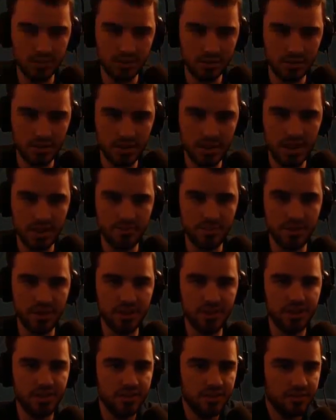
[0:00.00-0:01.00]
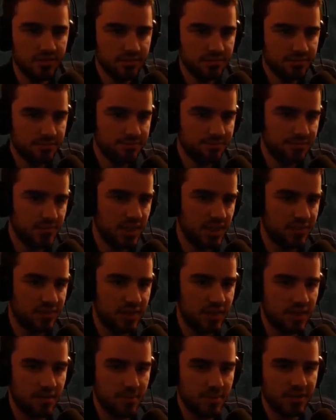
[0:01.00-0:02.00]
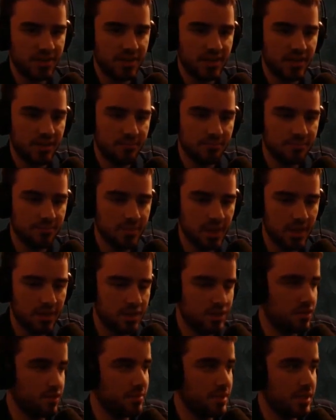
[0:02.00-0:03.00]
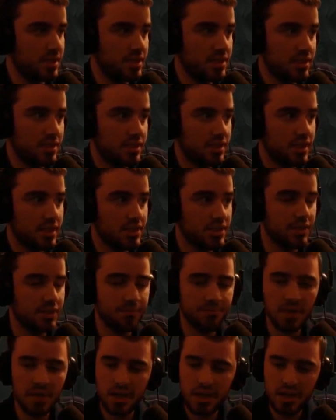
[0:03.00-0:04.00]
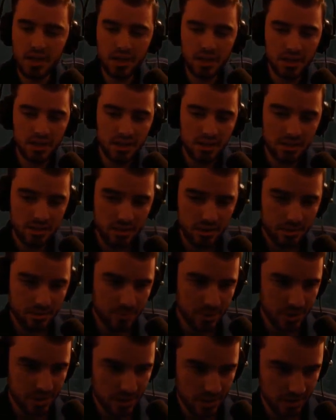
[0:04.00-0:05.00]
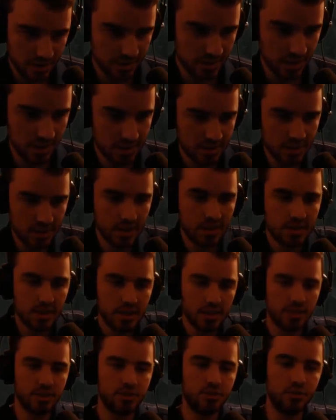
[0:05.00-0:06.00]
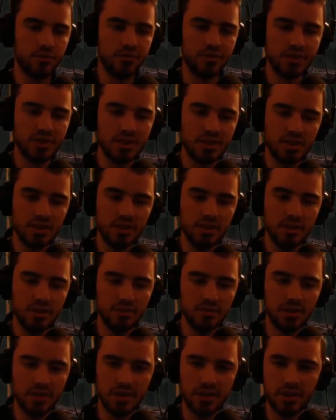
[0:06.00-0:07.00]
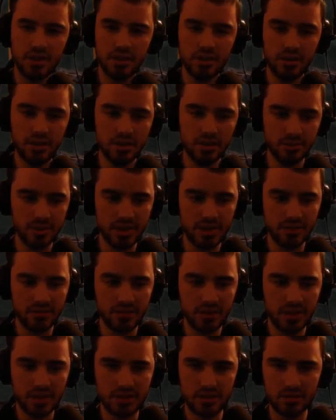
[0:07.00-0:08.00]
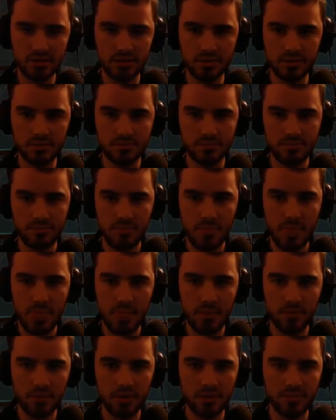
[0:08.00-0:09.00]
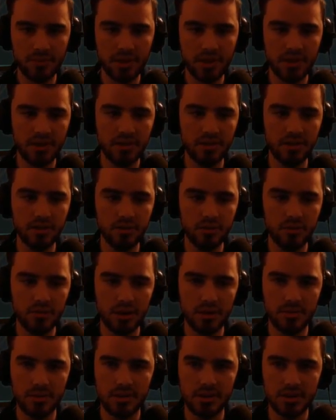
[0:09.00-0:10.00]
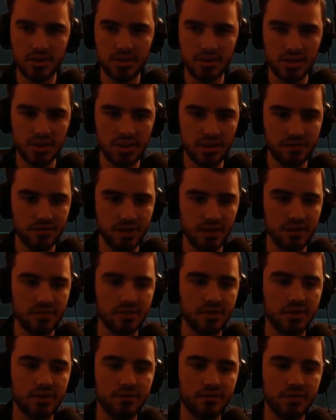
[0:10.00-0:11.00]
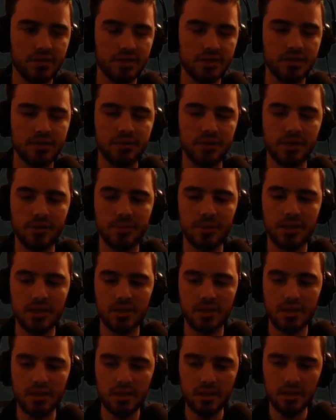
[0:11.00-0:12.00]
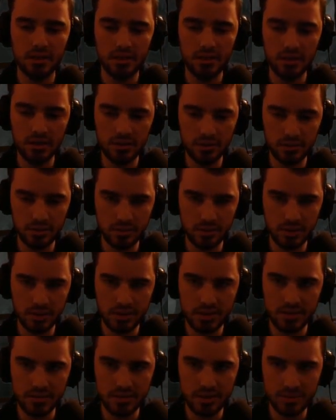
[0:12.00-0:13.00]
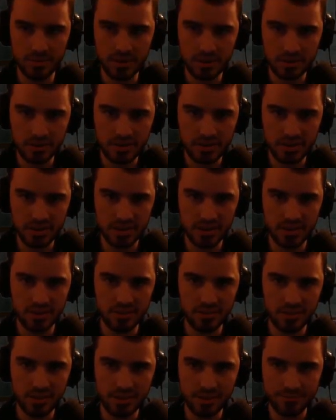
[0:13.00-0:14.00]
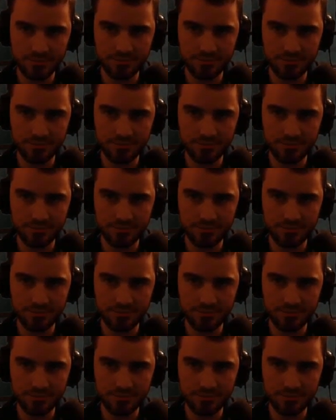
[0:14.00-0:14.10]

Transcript: He had barrier. I forgot about that. I should have paid attention to that shit. But I got caught like a doofus. That's okay, because we have lots of gold. We're going to buy our Rabadon sitting at 552 AP. Doing relatively well. 6 and 3.